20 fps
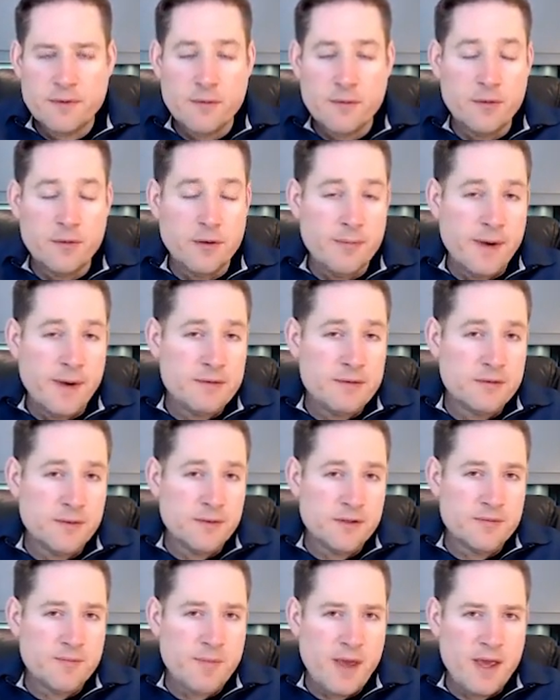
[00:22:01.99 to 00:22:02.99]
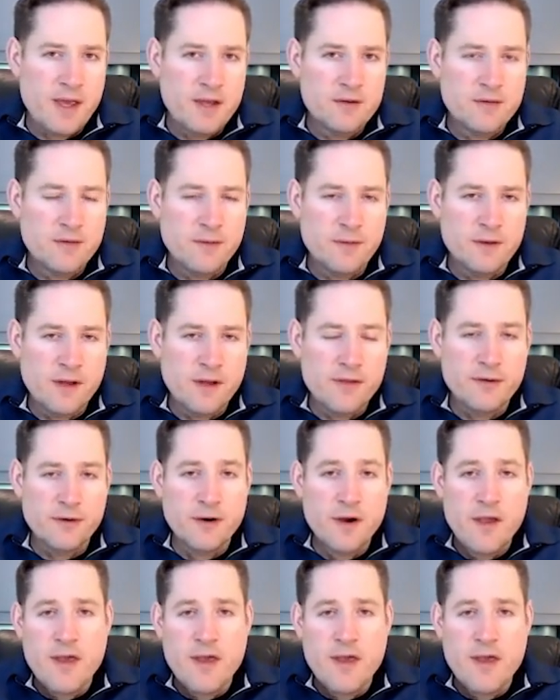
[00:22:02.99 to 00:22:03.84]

We're about to expand to another